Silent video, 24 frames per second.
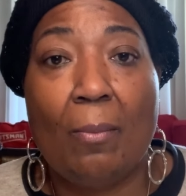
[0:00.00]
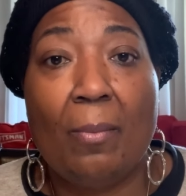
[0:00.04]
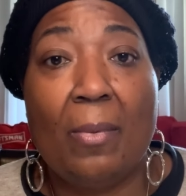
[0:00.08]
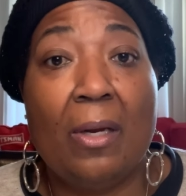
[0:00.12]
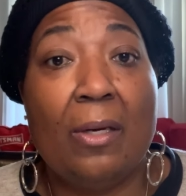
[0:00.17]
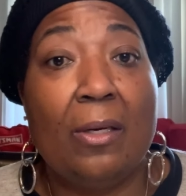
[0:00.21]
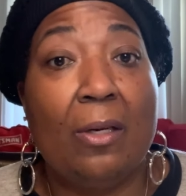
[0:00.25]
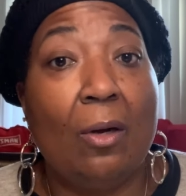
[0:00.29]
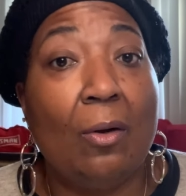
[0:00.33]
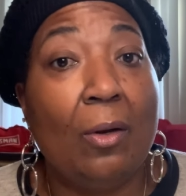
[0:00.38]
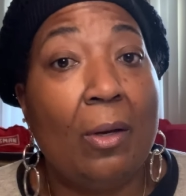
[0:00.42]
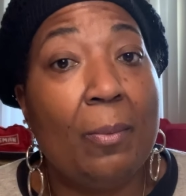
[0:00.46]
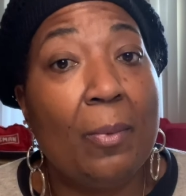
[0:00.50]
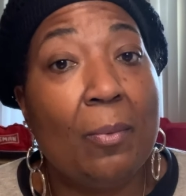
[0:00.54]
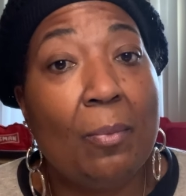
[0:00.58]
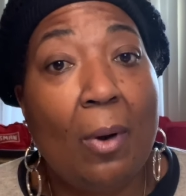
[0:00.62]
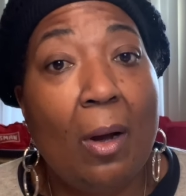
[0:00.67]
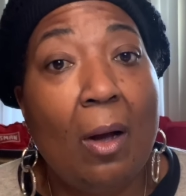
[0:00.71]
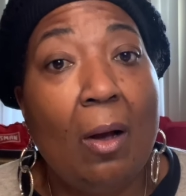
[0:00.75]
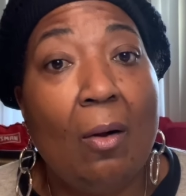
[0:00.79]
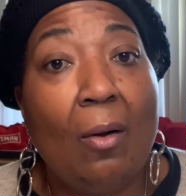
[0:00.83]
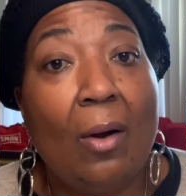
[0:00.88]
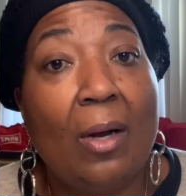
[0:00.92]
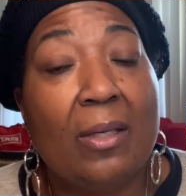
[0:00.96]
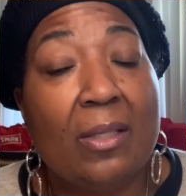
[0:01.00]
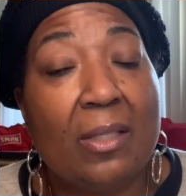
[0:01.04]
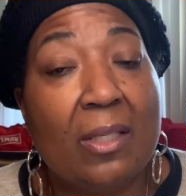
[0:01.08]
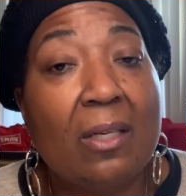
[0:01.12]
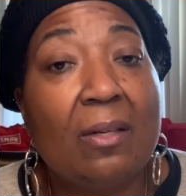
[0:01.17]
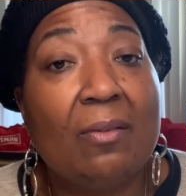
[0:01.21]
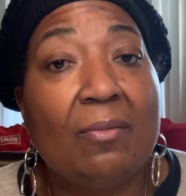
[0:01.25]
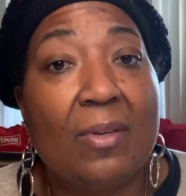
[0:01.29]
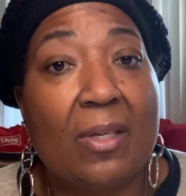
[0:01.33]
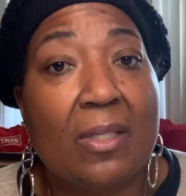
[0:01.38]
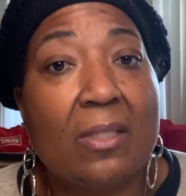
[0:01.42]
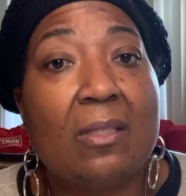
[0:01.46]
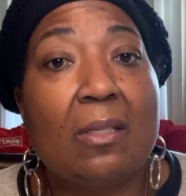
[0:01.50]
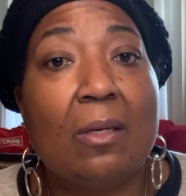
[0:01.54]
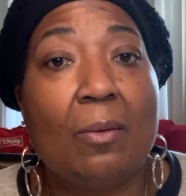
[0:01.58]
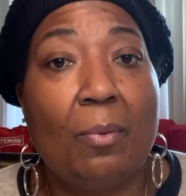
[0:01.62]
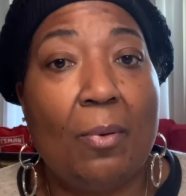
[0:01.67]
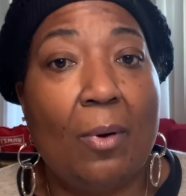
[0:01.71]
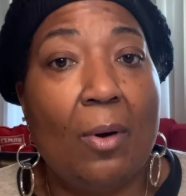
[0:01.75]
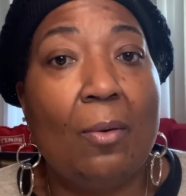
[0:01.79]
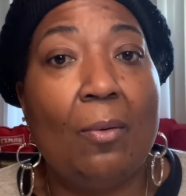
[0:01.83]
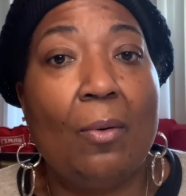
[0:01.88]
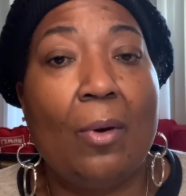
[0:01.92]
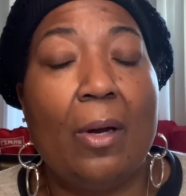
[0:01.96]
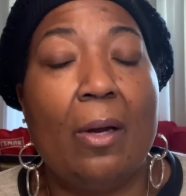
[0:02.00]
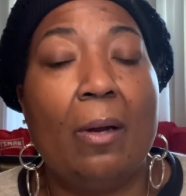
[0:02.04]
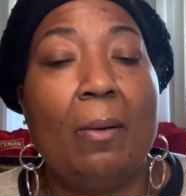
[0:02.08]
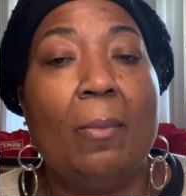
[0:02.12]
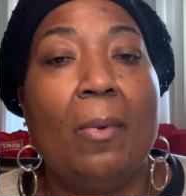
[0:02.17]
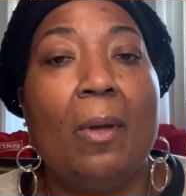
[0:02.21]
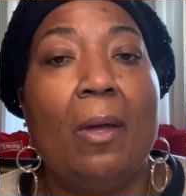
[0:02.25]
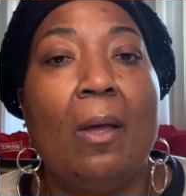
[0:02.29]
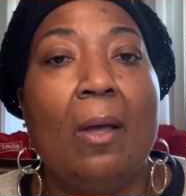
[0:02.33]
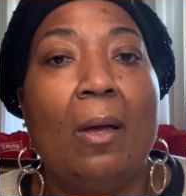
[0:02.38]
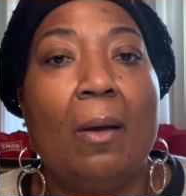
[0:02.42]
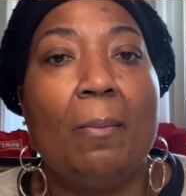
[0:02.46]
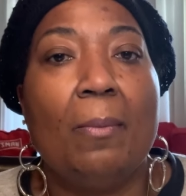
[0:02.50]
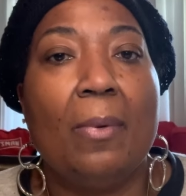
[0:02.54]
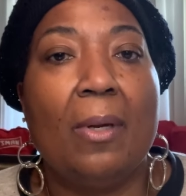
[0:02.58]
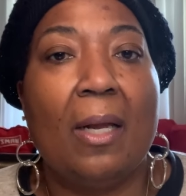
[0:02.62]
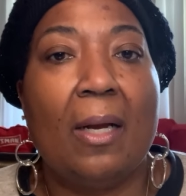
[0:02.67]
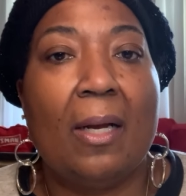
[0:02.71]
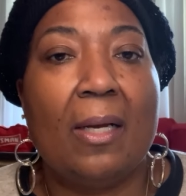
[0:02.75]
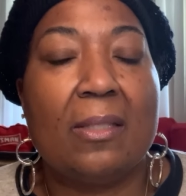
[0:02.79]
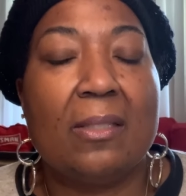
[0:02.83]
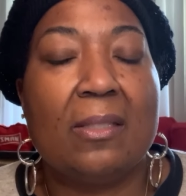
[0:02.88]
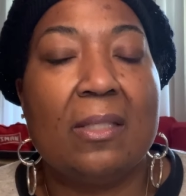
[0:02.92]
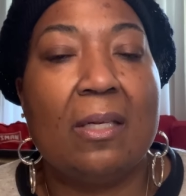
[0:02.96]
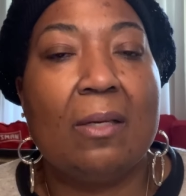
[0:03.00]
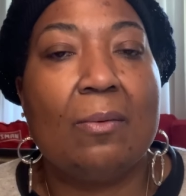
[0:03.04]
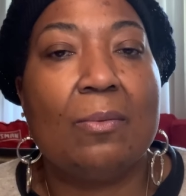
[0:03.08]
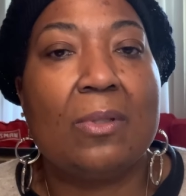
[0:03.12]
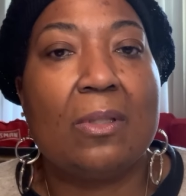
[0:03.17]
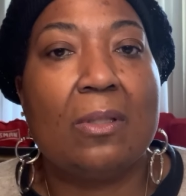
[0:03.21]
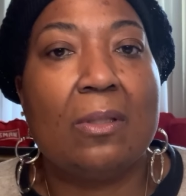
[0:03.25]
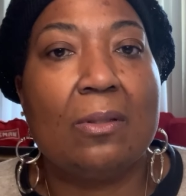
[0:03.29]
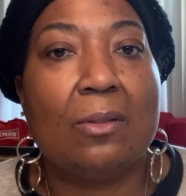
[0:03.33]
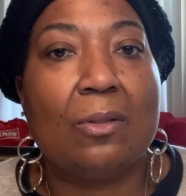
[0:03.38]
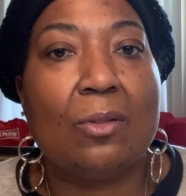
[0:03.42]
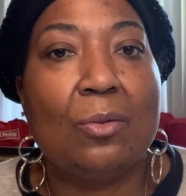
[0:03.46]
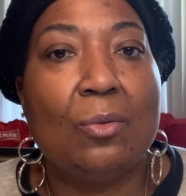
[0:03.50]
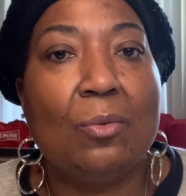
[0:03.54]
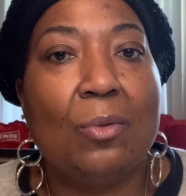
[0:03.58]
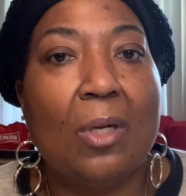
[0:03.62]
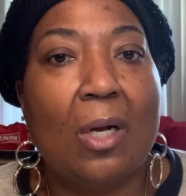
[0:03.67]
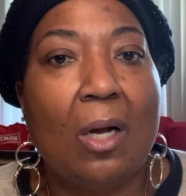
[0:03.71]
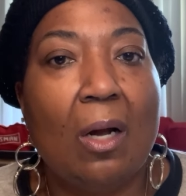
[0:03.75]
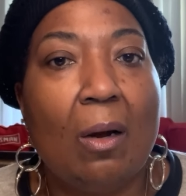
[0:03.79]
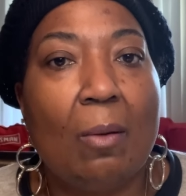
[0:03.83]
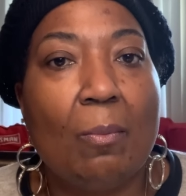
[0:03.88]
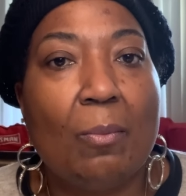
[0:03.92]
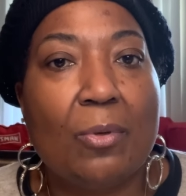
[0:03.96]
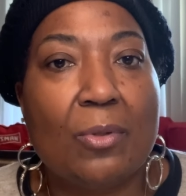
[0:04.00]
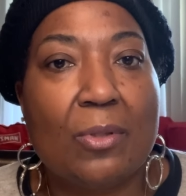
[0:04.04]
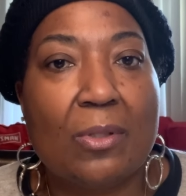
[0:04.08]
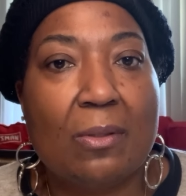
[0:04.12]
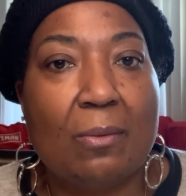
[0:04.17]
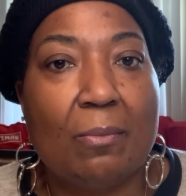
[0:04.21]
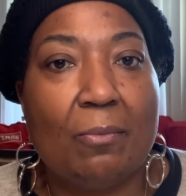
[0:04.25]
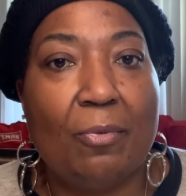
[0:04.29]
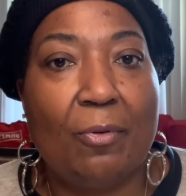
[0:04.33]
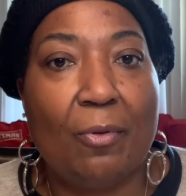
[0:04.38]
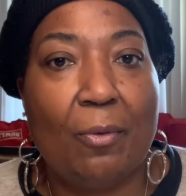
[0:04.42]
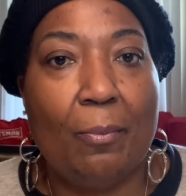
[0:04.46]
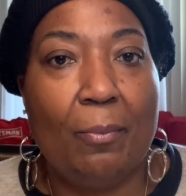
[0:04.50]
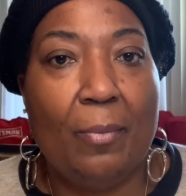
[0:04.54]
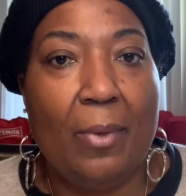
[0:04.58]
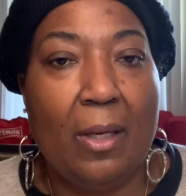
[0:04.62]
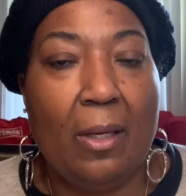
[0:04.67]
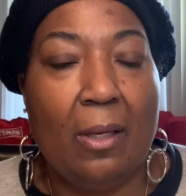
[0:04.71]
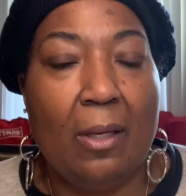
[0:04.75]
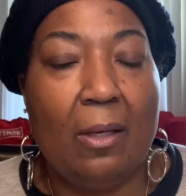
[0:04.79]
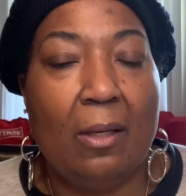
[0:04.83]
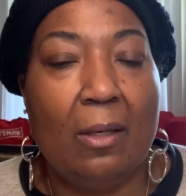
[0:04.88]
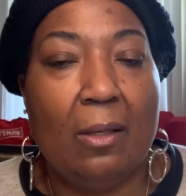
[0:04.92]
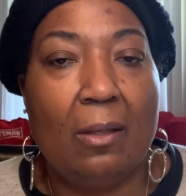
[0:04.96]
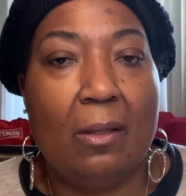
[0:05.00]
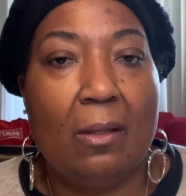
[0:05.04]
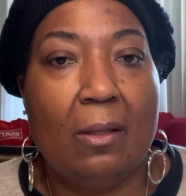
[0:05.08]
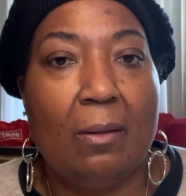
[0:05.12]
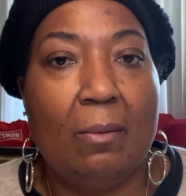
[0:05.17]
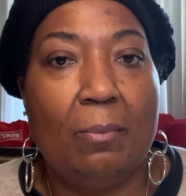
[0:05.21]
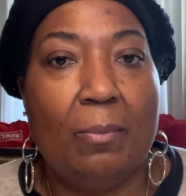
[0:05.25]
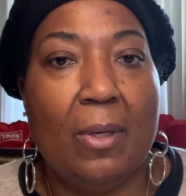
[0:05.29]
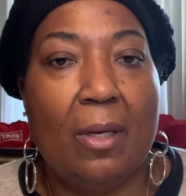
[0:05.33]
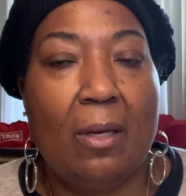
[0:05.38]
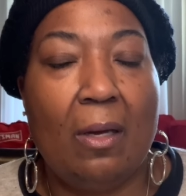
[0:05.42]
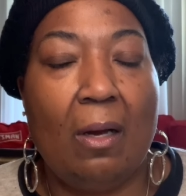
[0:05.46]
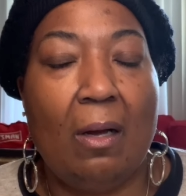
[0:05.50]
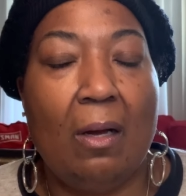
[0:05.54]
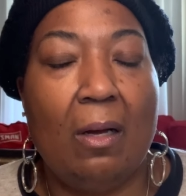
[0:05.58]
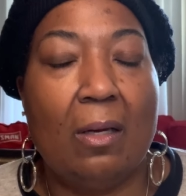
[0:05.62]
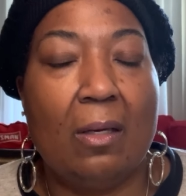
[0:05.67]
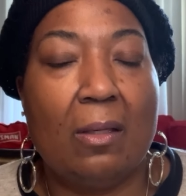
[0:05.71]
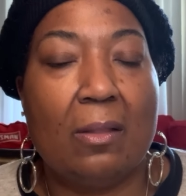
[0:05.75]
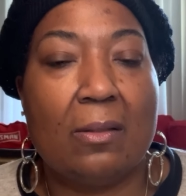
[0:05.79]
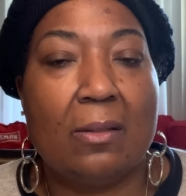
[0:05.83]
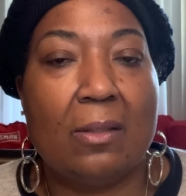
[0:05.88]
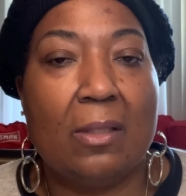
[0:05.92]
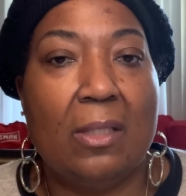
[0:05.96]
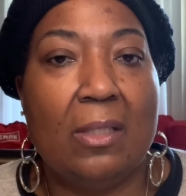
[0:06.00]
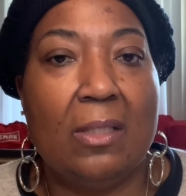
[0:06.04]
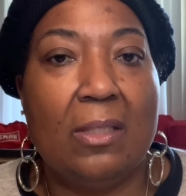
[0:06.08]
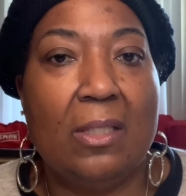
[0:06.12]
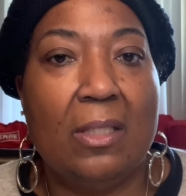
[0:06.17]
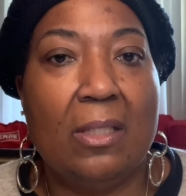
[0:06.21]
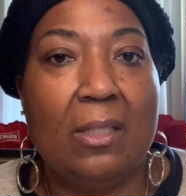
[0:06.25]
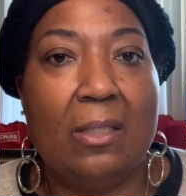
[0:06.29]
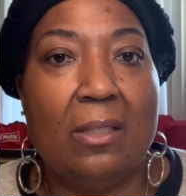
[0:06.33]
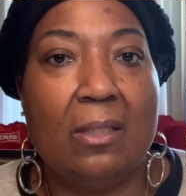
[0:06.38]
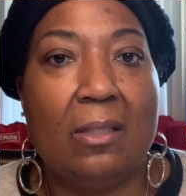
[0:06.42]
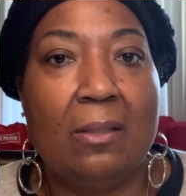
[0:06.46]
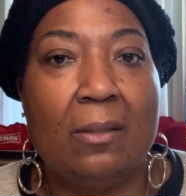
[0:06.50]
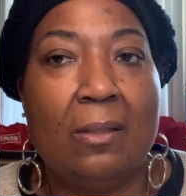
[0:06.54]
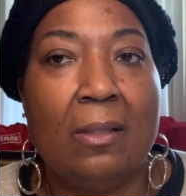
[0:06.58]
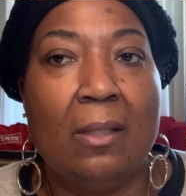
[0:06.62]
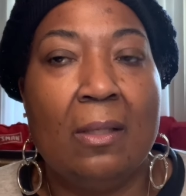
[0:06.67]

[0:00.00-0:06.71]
Now, don't get me wrong, I did invest in a program, but like I said, it was a little too cumbersome for me, because it didn't